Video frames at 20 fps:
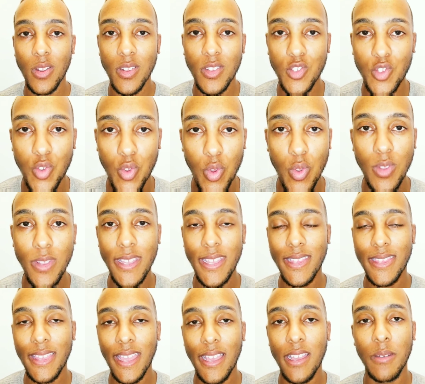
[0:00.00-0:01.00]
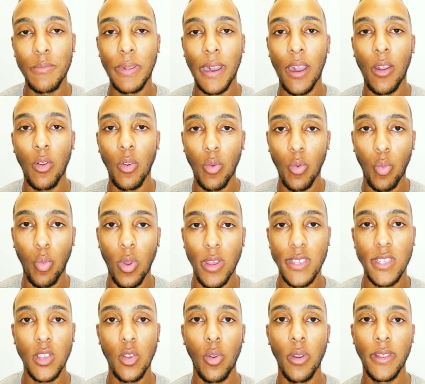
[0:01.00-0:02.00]
Truly think about
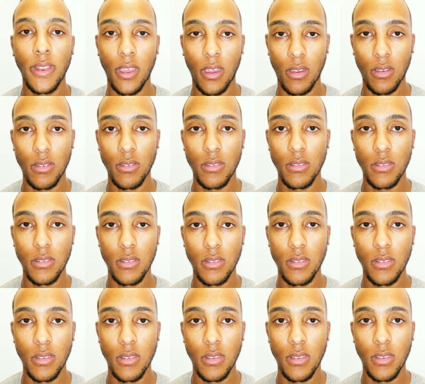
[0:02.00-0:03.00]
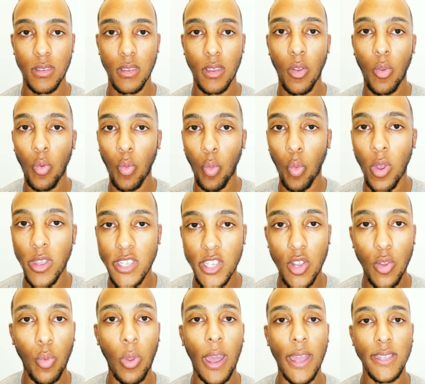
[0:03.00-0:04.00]
what's going on, what
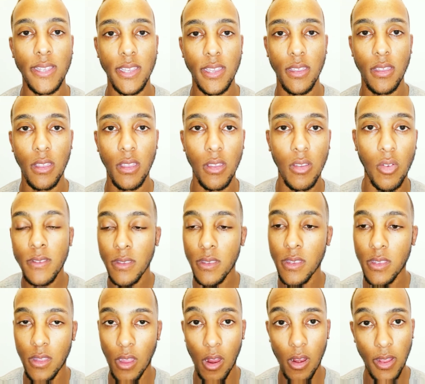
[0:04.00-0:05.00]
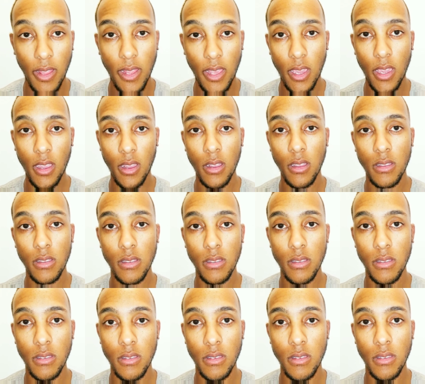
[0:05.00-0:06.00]
you're watching. Start in here
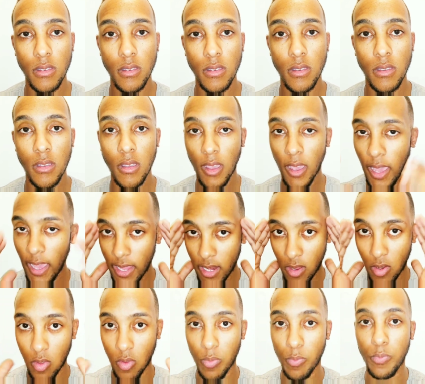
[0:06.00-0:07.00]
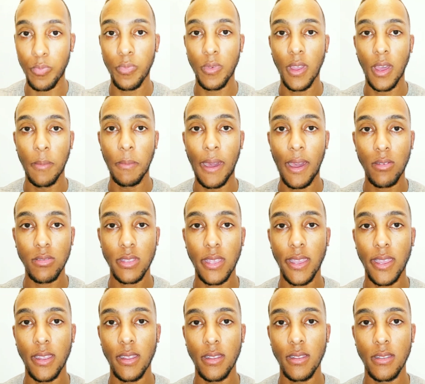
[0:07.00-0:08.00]
and it'll come out
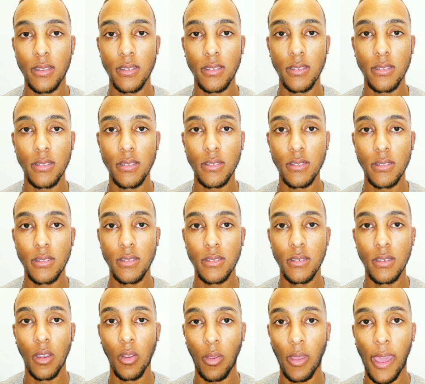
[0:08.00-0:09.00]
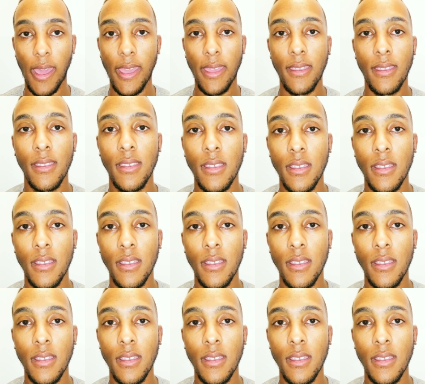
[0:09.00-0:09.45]
there. Okay?